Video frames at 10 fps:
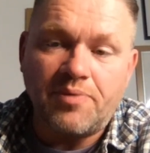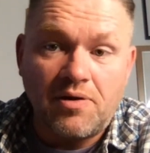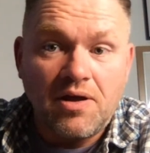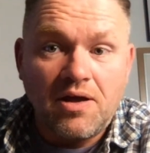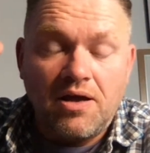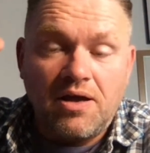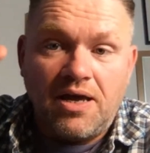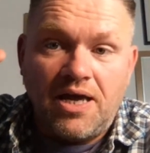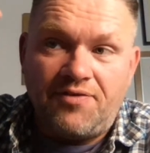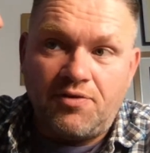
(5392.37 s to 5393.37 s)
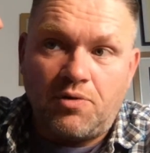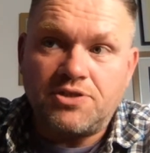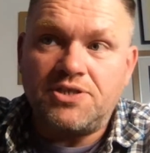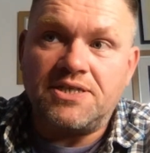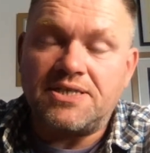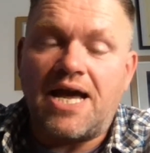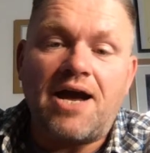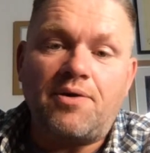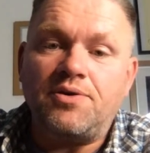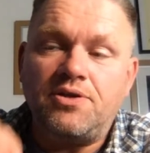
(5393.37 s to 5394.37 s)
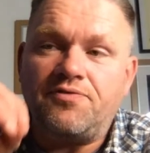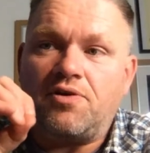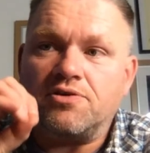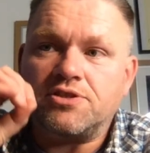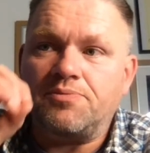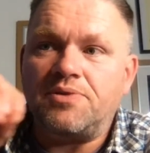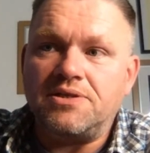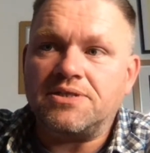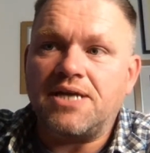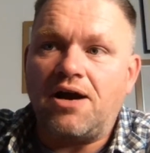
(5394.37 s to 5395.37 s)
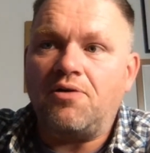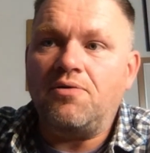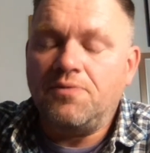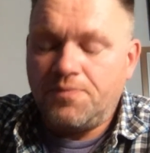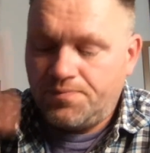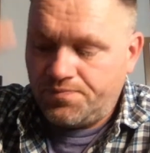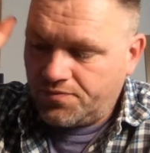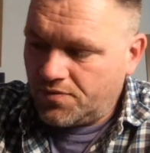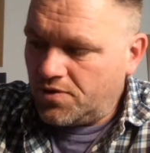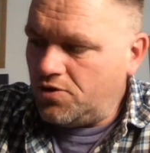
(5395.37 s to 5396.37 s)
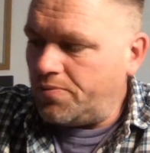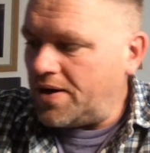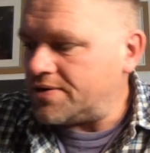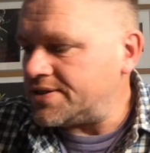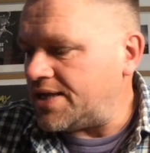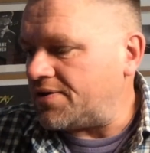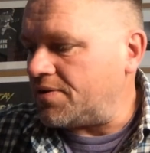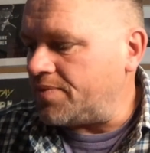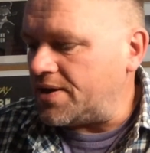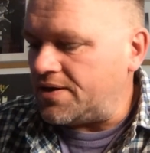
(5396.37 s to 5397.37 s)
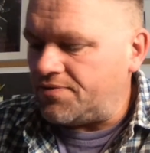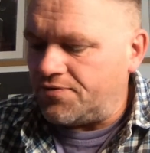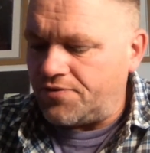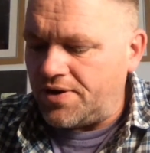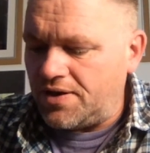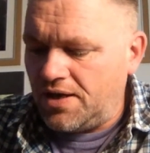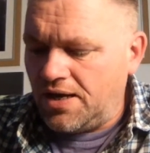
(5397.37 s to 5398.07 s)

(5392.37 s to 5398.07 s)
But if you're watching this now and you've got something to sell, you'll be able to sell it completely for free.